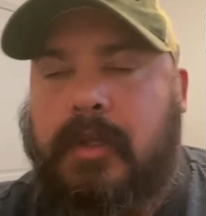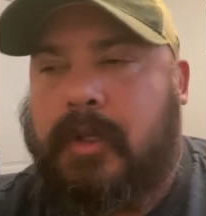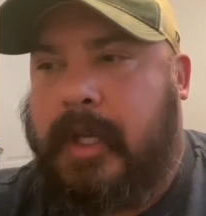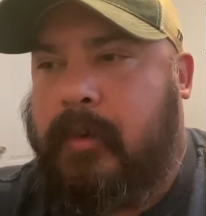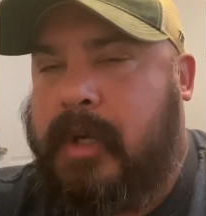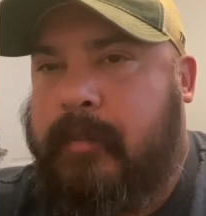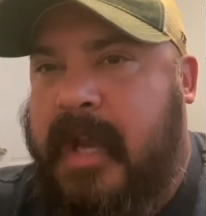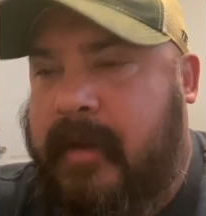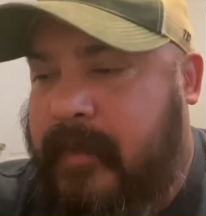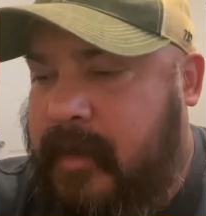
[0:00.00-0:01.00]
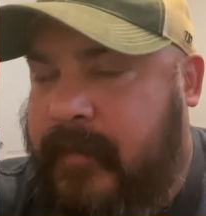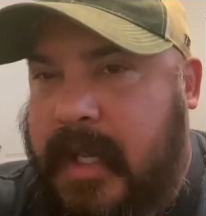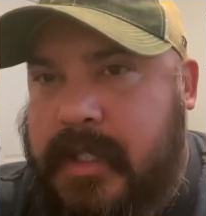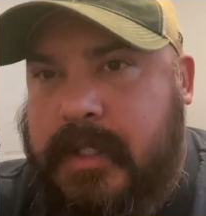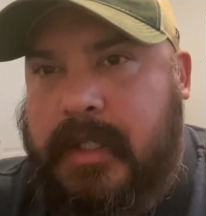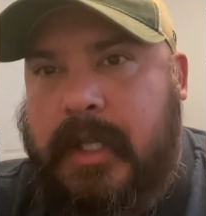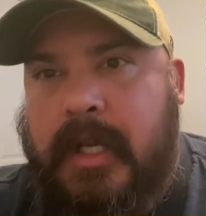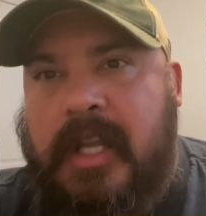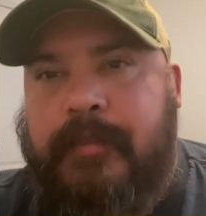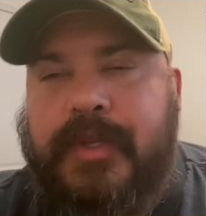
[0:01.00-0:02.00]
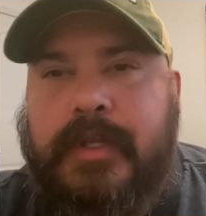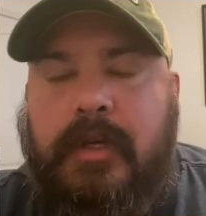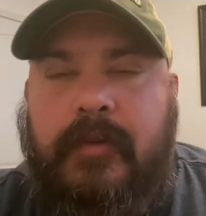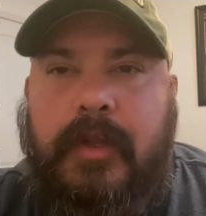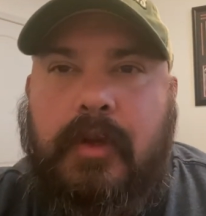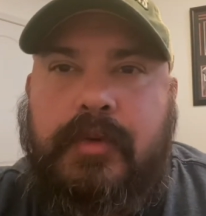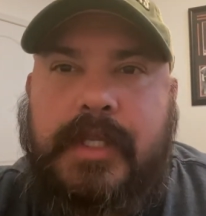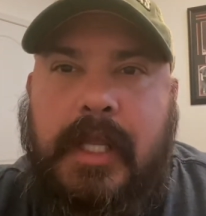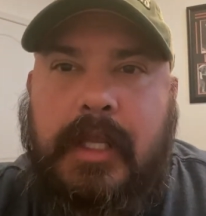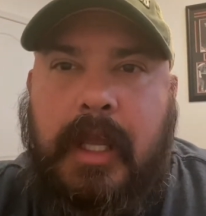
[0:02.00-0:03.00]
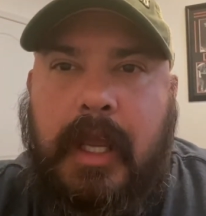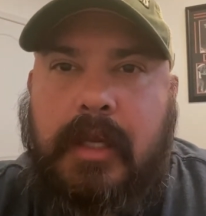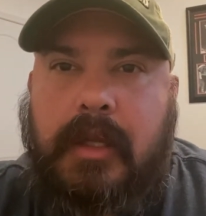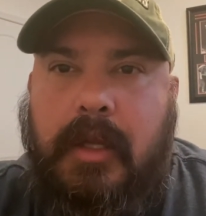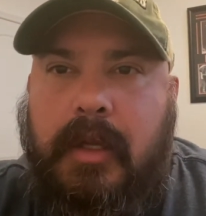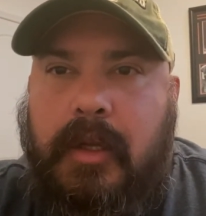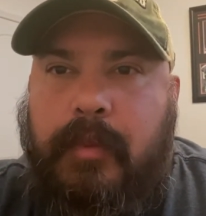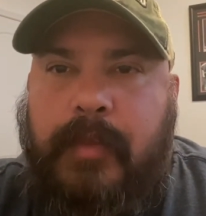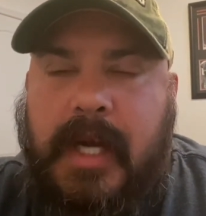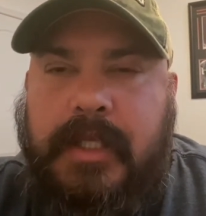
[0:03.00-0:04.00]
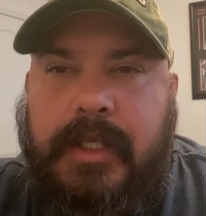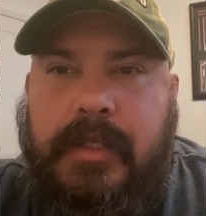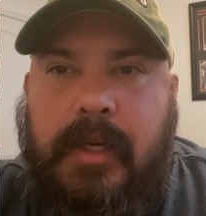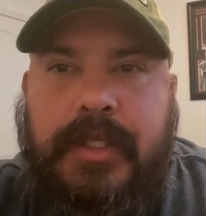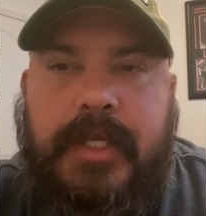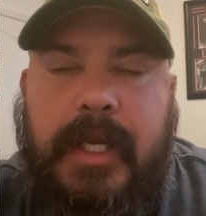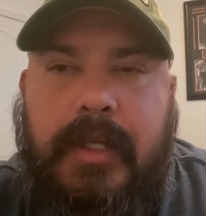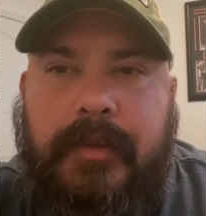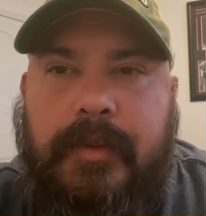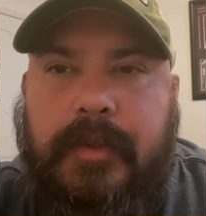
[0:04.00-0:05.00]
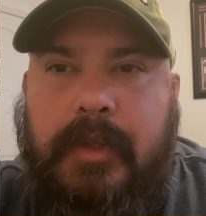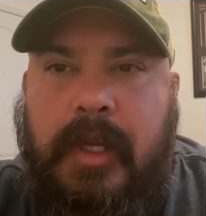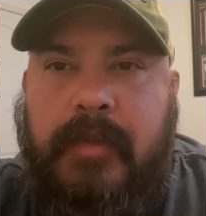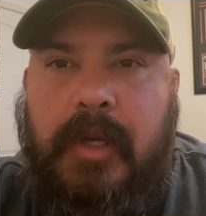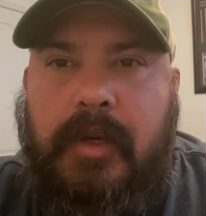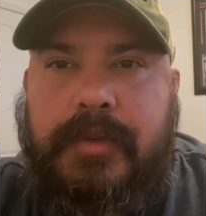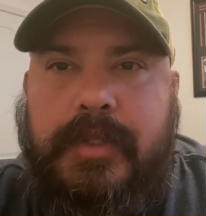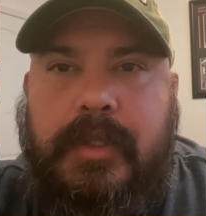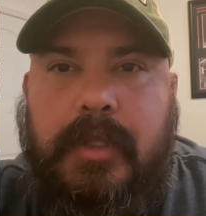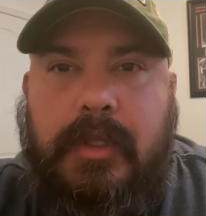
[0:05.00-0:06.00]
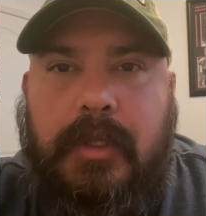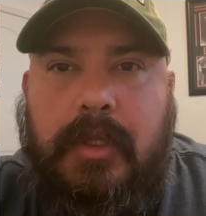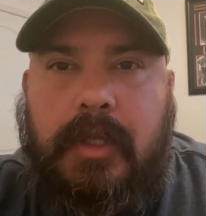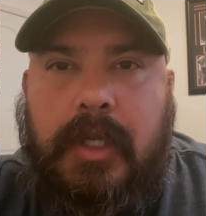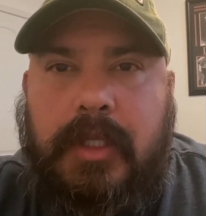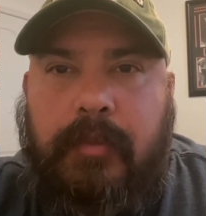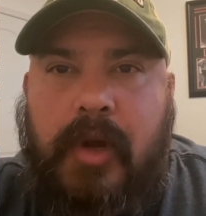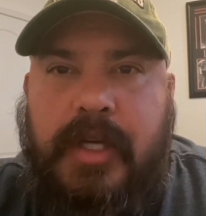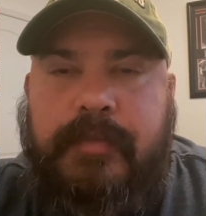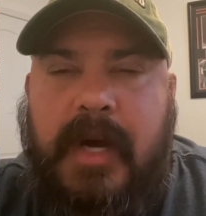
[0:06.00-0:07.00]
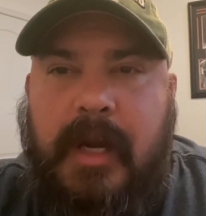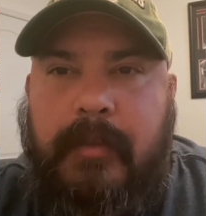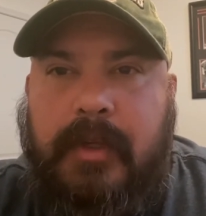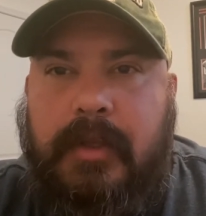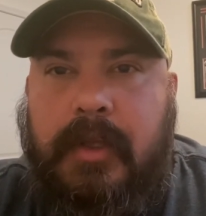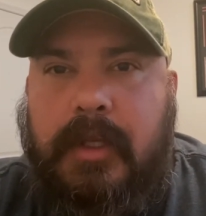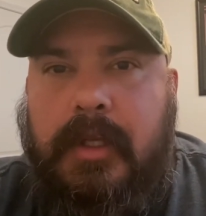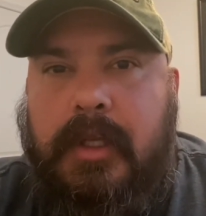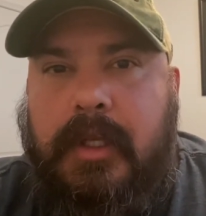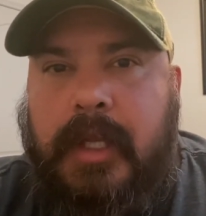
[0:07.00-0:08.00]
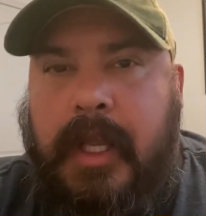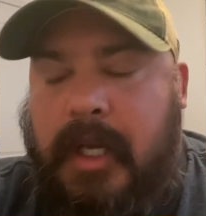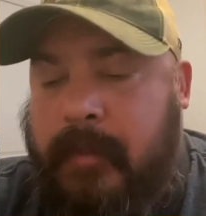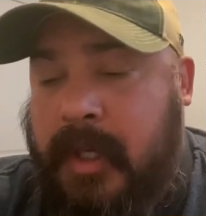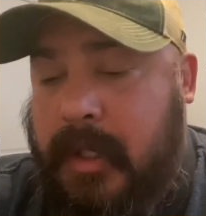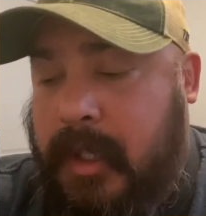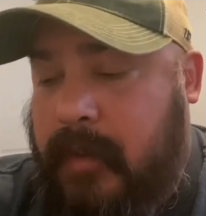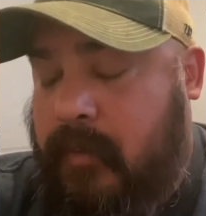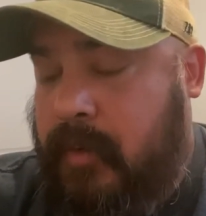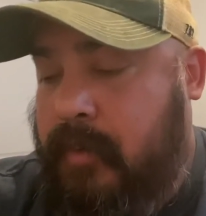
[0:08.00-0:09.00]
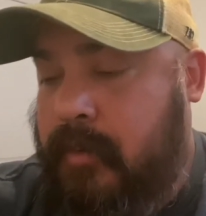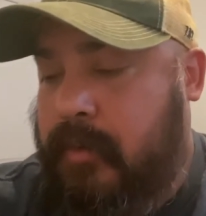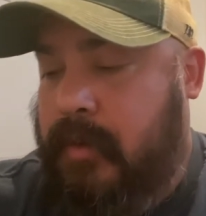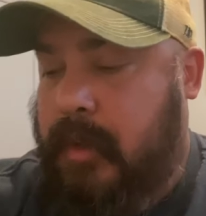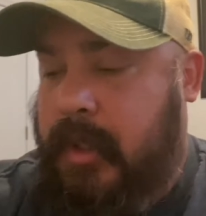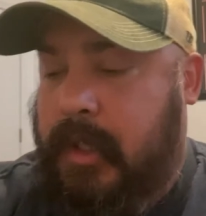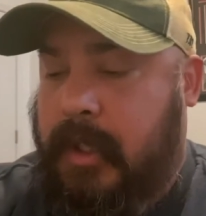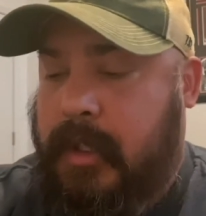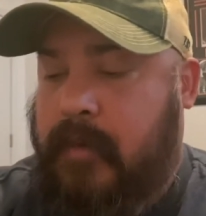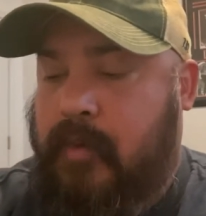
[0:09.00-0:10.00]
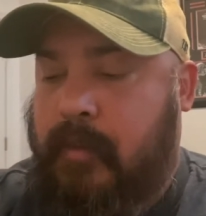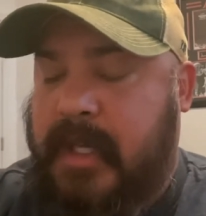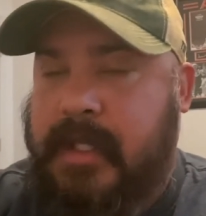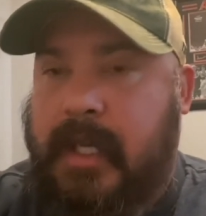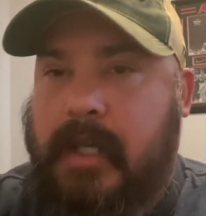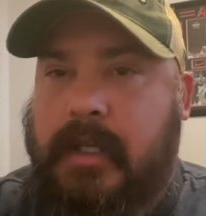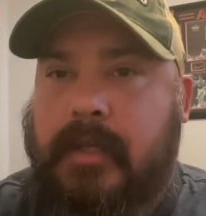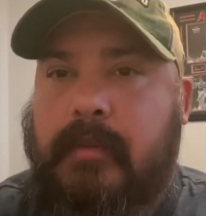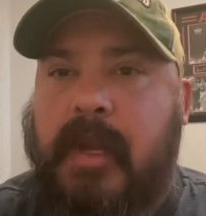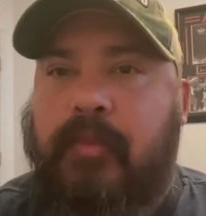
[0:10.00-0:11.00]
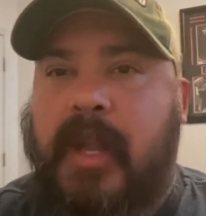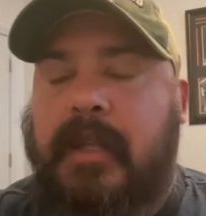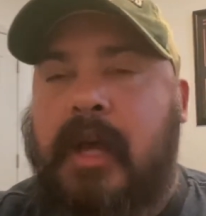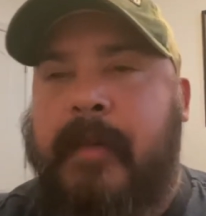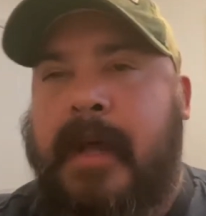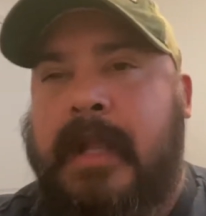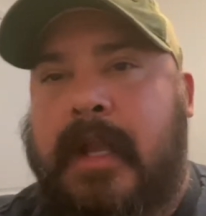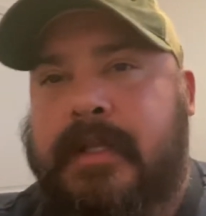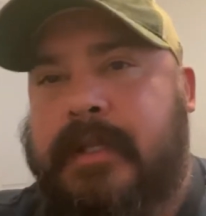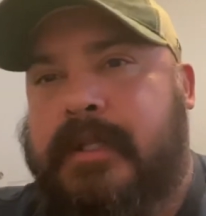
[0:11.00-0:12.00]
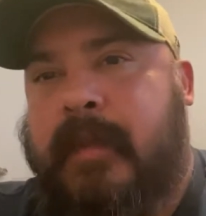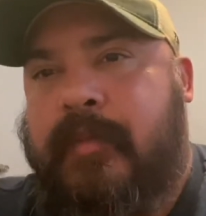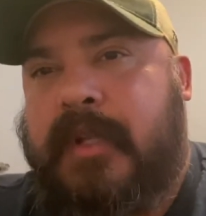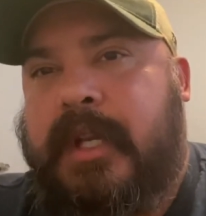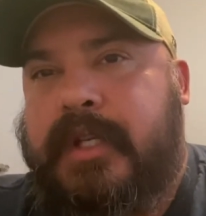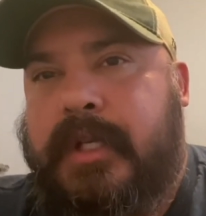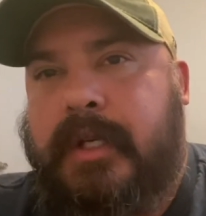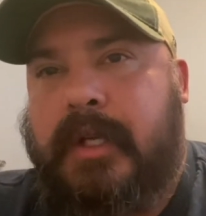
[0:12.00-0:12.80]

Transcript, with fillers: Hey, welcome back, Five Fans, to another episode of No Standing 8 Boxing Talk channel. I'm your host, uh, the Bronx Bomber, and I'm here to give you uh, give you my take, my breakdown, my analysis, and my prediction